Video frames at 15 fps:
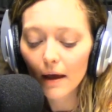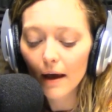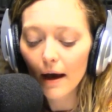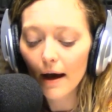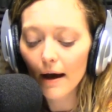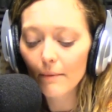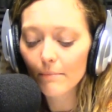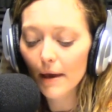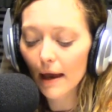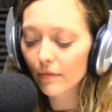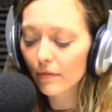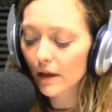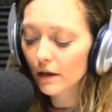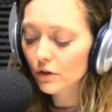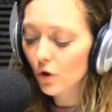
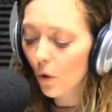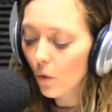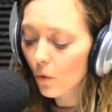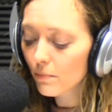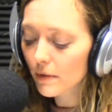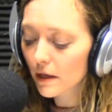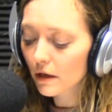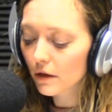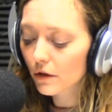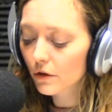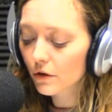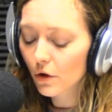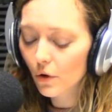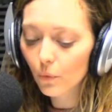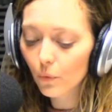and they told
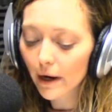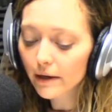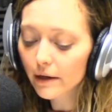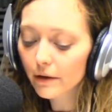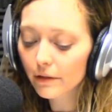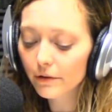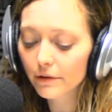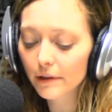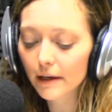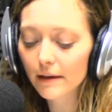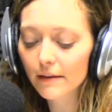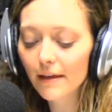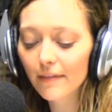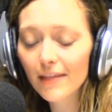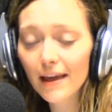me, regularly
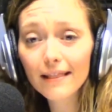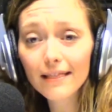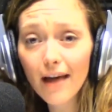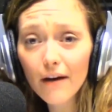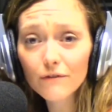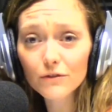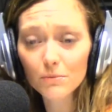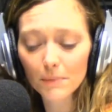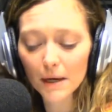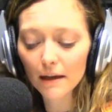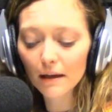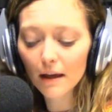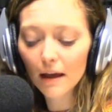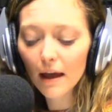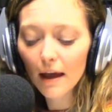that they loved me,
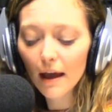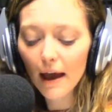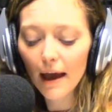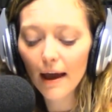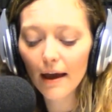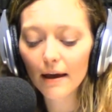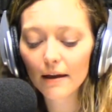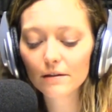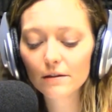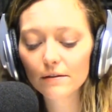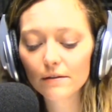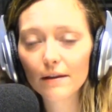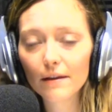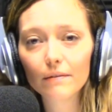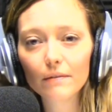and
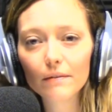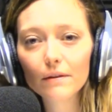that,